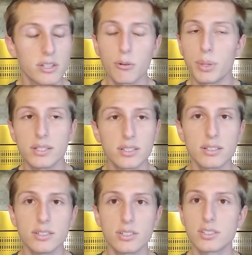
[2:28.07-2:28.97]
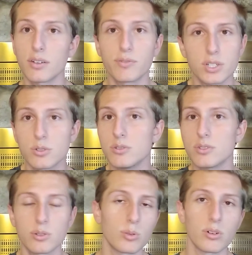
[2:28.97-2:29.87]
They're basically just
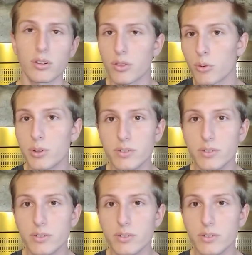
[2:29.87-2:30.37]
officials or authority